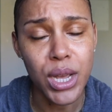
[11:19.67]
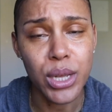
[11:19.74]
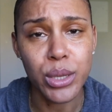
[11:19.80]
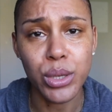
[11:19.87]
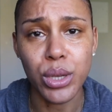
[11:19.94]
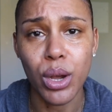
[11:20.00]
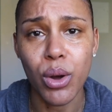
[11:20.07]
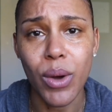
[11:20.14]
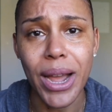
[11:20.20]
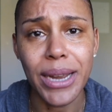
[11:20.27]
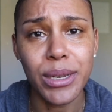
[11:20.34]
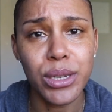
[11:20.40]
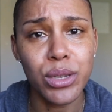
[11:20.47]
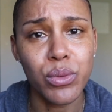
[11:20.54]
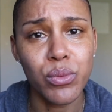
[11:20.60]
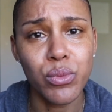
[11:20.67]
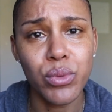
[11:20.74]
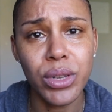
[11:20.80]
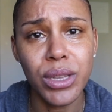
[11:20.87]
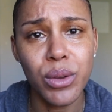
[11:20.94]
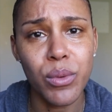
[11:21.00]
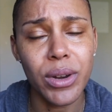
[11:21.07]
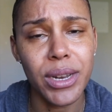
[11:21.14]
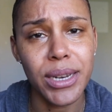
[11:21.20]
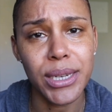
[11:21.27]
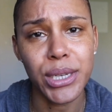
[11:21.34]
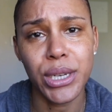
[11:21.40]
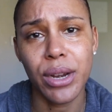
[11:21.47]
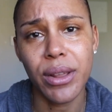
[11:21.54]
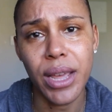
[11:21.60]
So I just really wanted to
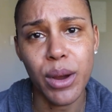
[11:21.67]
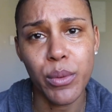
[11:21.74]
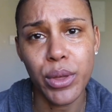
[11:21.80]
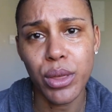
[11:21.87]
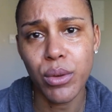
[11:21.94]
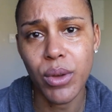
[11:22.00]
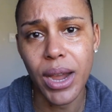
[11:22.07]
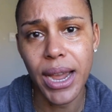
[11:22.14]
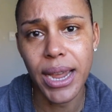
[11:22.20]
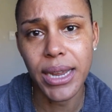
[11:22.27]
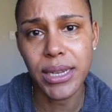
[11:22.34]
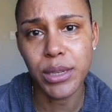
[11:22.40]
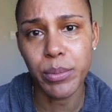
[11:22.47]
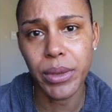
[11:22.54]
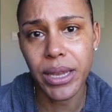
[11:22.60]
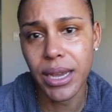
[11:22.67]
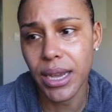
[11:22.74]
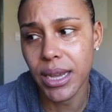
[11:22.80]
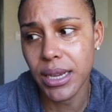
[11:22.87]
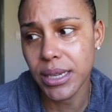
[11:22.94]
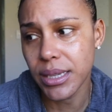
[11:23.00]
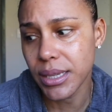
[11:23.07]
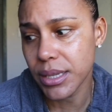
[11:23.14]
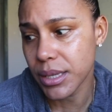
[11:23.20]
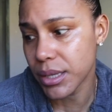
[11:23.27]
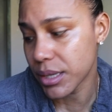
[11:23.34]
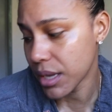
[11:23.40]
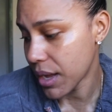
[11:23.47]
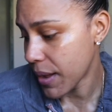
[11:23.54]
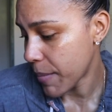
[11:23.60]
share that with you guys
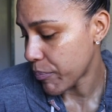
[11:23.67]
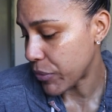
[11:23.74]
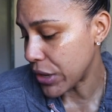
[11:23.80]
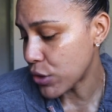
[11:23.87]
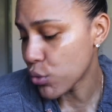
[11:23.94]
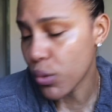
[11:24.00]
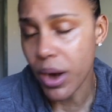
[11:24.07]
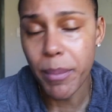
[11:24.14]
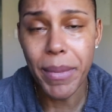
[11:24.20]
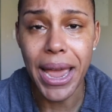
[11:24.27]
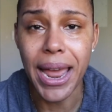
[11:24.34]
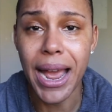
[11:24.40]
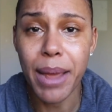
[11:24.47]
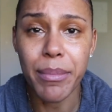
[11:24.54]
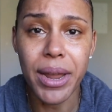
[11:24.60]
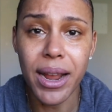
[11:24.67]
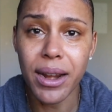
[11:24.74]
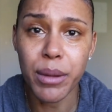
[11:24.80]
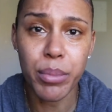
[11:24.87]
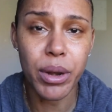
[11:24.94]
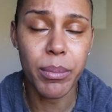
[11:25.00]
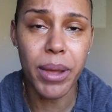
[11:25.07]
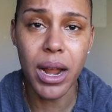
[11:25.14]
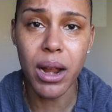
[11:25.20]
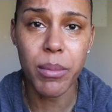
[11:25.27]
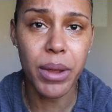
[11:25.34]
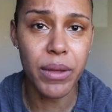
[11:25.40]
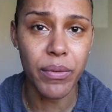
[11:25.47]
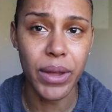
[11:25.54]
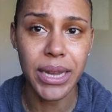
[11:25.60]
because this is where I'm at. I'm not gonna put it back on
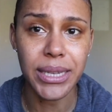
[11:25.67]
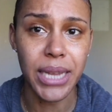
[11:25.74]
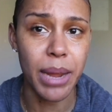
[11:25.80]
my face.